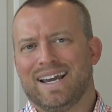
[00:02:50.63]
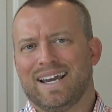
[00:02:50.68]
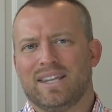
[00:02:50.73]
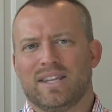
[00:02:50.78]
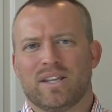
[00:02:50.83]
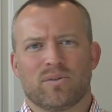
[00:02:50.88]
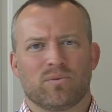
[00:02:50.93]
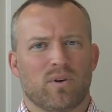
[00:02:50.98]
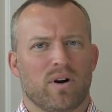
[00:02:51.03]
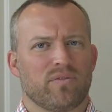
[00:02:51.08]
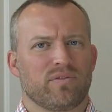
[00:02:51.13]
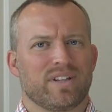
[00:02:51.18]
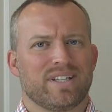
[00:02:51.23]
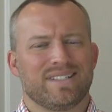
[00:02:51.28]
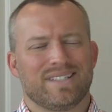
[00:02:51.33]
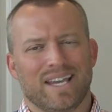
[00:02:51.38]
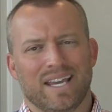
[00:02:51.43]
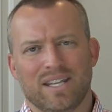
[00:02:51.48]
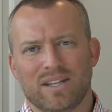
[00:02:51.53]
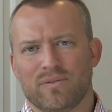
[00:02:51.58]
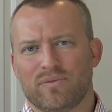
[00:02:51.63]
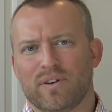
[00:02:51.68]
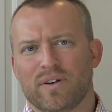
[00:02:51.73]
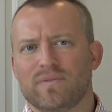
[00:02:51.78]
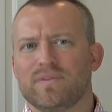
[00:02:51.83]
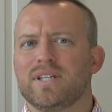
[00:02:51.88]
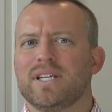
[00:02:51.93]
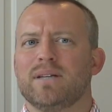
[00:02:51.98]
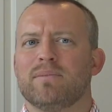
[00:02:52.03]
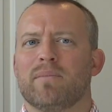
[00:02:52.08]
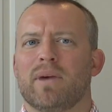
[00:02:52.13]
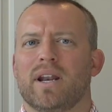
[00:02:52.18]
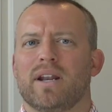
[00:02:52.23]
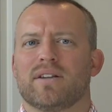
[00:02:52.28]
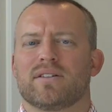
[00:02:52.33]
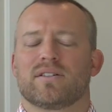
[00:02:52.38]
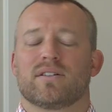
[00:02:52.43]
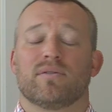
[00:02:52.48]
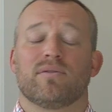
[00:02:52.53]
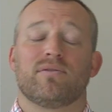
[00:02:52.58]
and then roughly 10 to 15
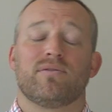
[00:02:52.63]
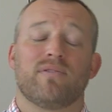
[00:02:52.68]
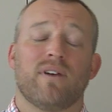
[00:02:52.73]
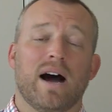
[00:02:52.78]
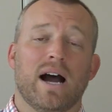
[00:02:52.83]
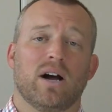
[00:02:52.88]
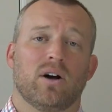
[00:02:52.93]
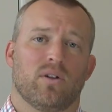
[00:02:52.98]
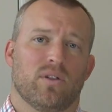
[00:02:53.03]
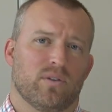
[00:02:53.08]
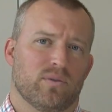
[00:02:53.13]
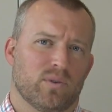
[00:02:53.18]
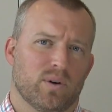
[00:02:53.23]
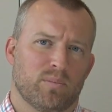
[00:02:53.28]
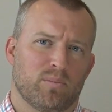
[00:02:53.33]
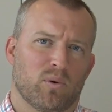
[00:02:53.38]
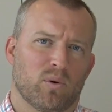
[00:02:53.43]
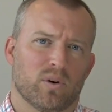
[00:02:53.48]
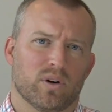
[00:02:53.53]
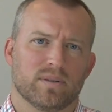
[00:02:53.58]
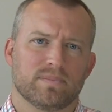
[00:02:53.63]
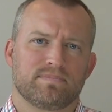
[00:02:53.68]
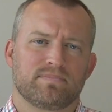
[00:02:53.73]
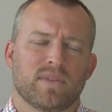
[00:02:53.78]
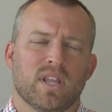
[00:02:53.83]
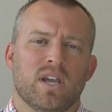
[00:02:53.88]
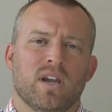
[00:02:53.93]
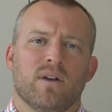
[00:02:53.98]
minutes to file the report.